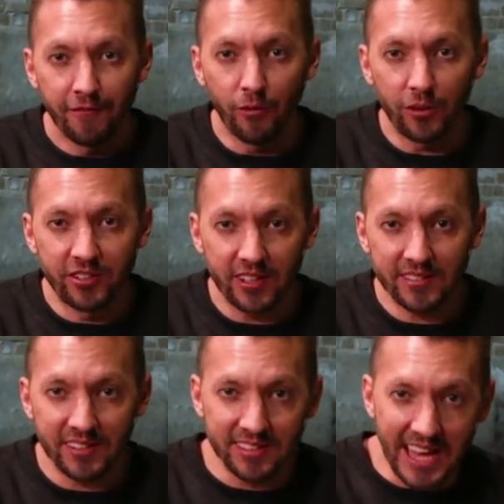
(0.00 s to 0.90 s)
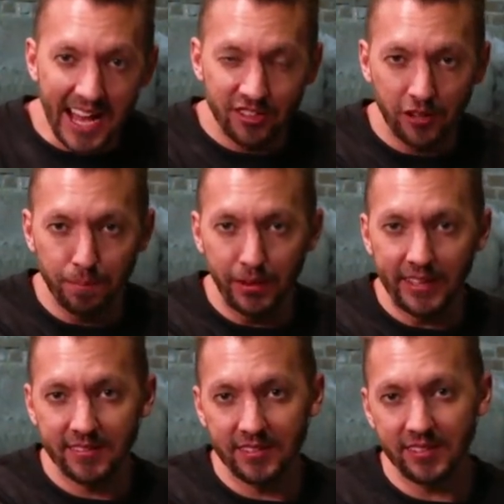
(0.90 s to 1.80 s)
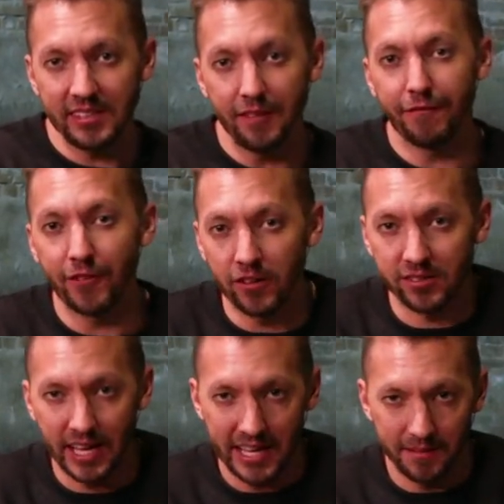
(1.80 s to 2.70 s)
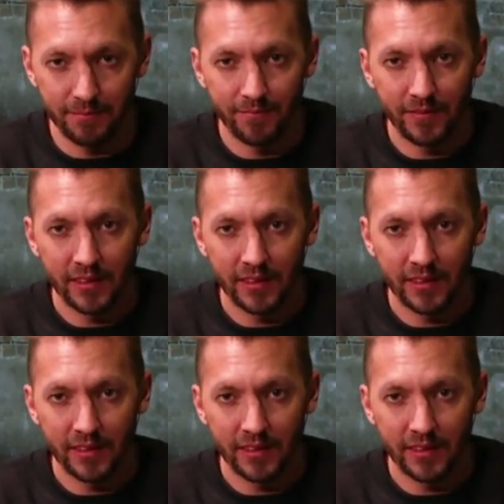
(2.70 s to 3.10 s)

For just as that took place to see the first Adam,